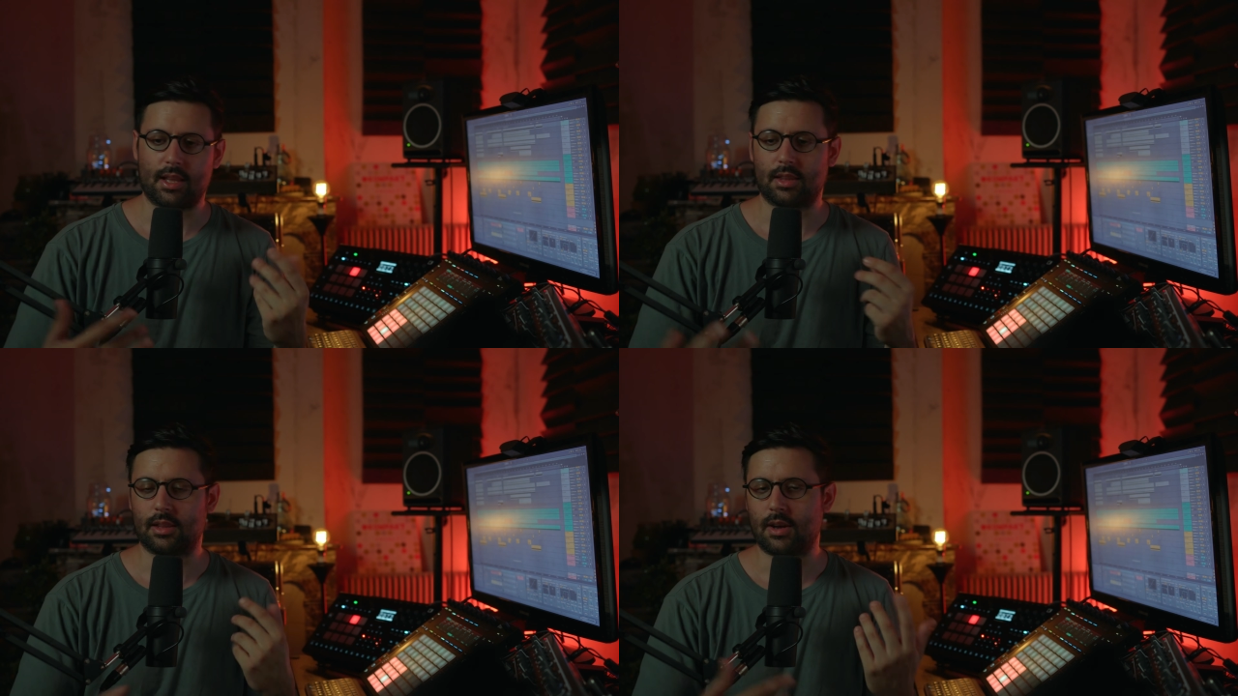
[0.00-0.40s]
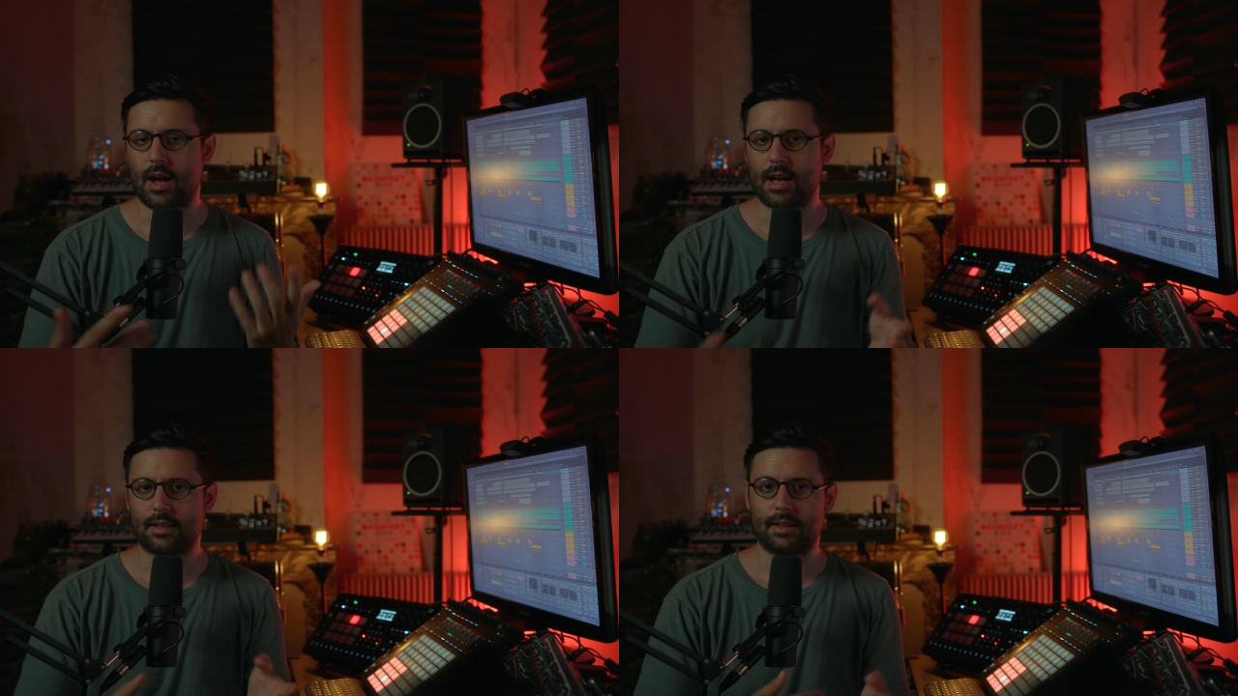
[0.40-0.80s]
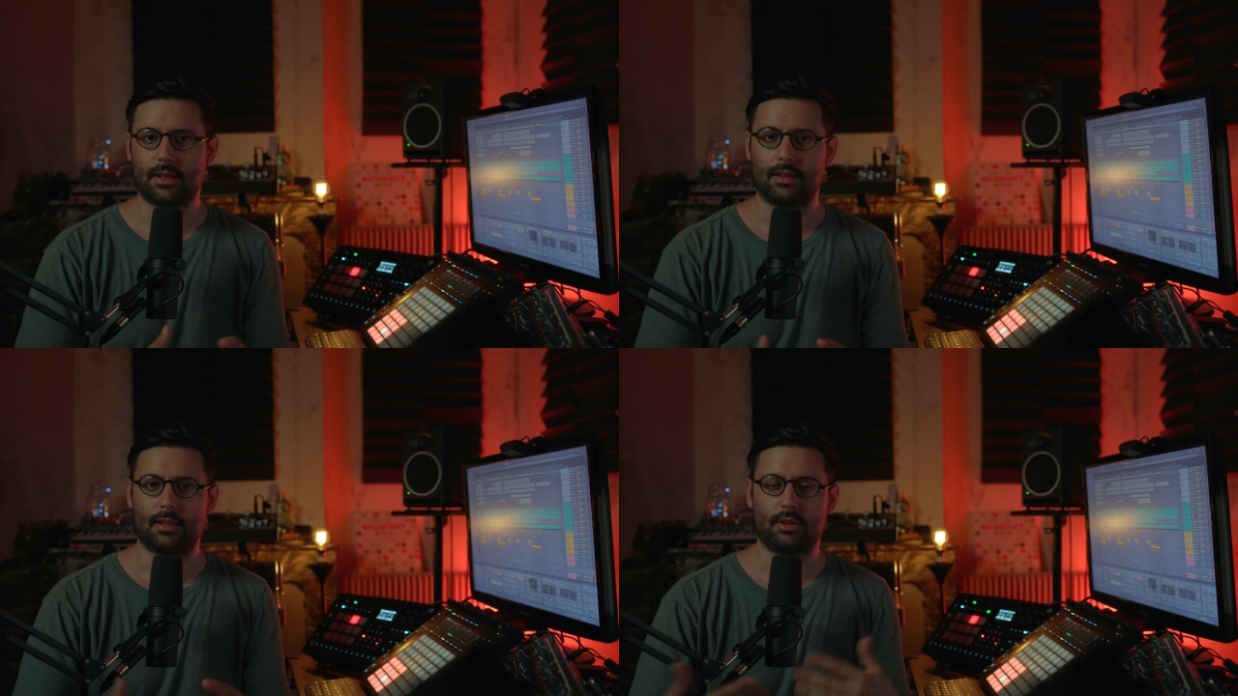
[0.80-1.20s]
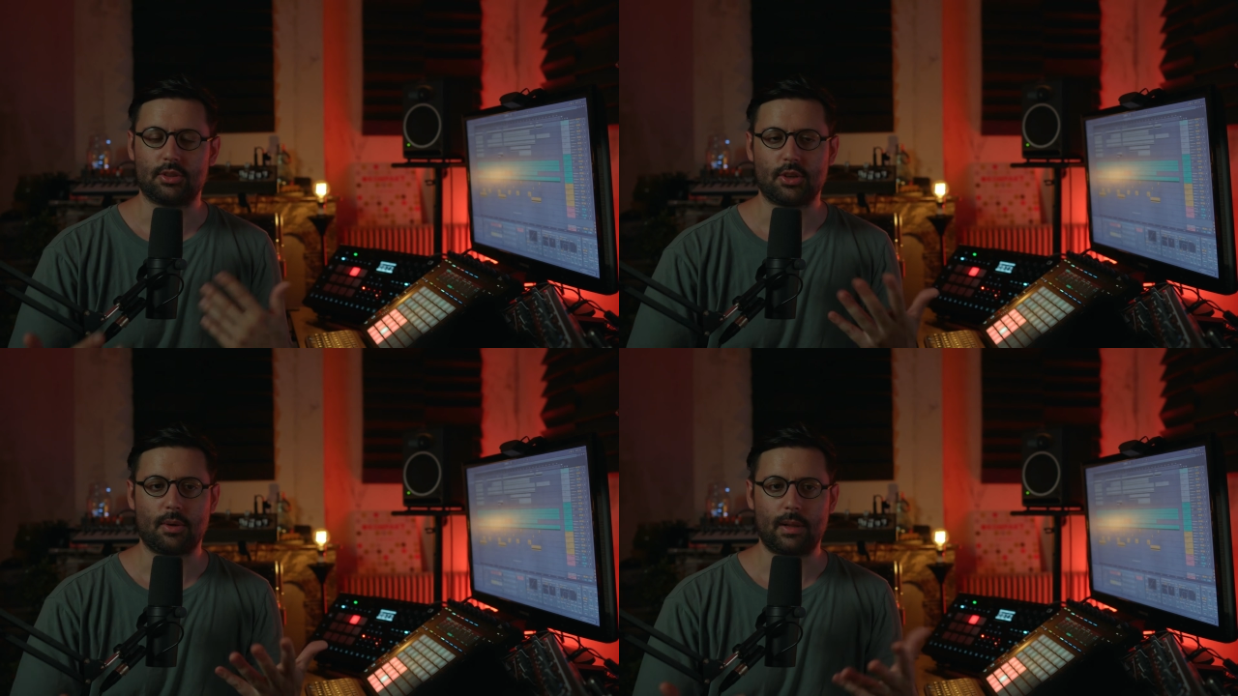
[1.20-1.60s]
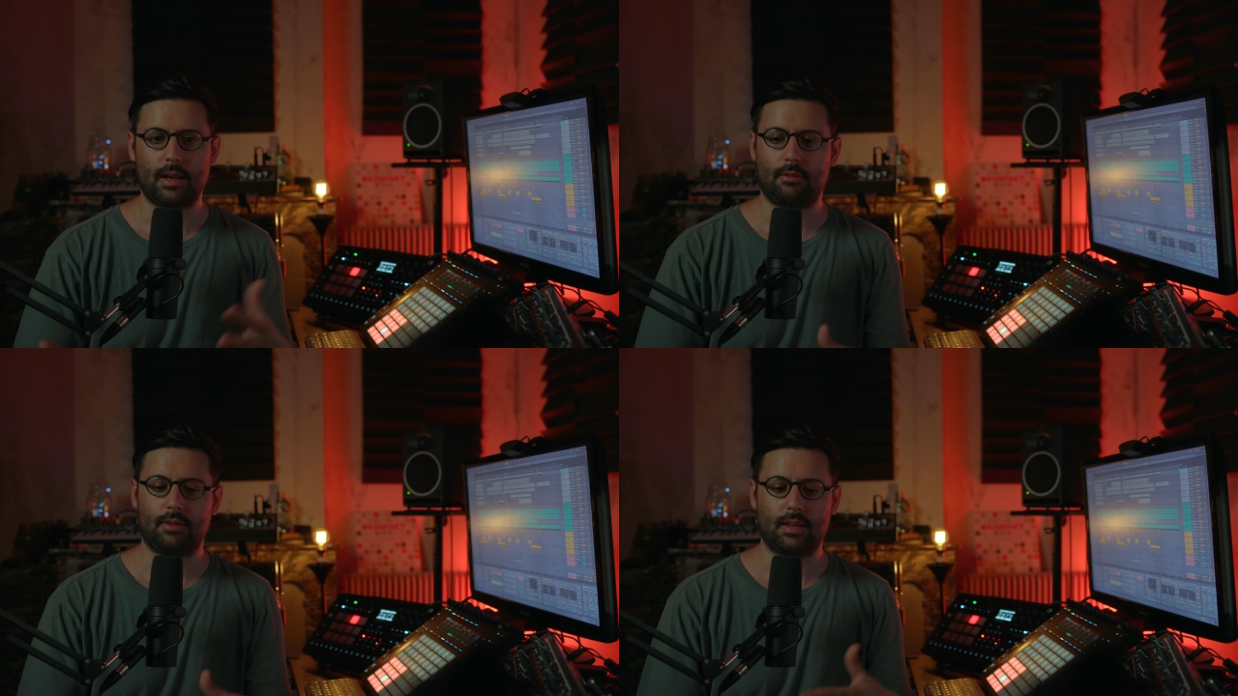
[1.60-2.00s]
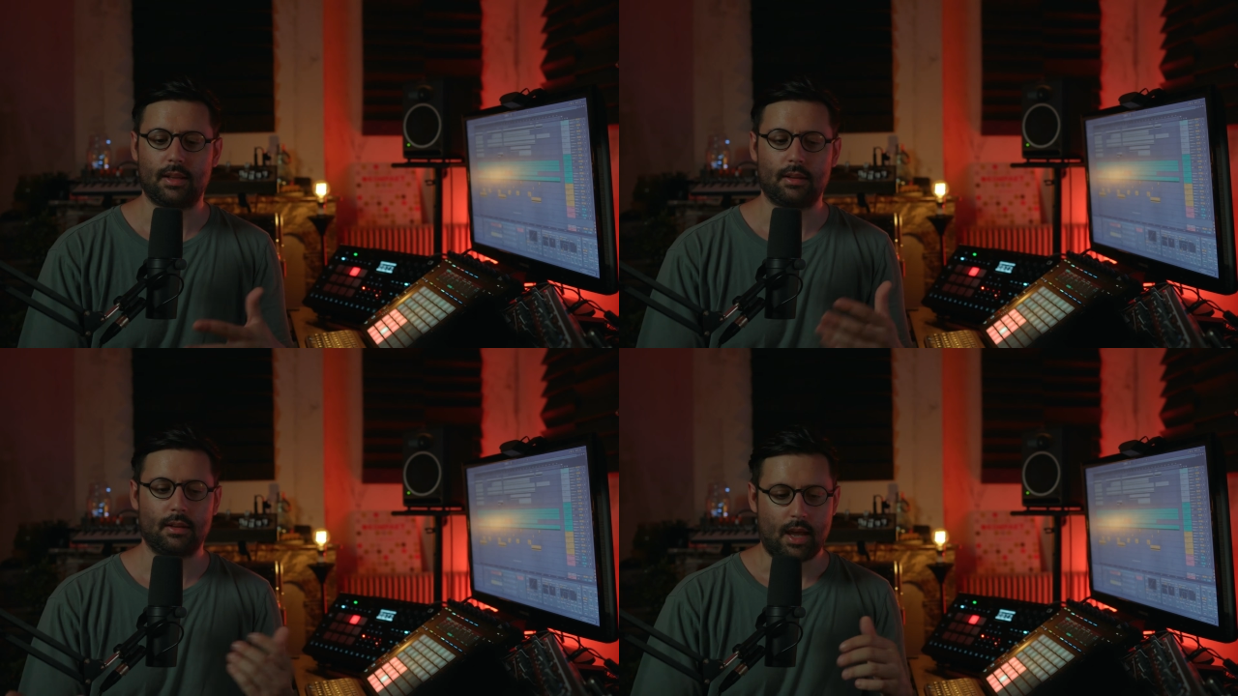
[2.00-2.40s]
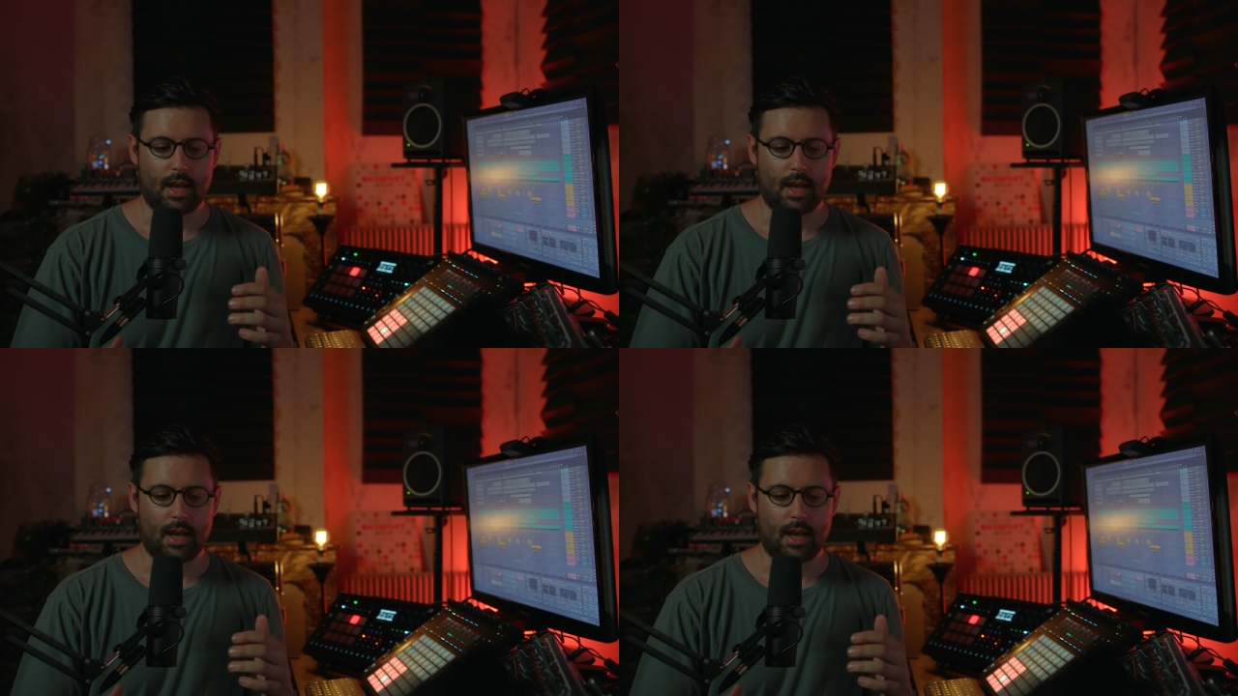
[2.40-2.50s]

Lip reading: and the hats and the tom and everything,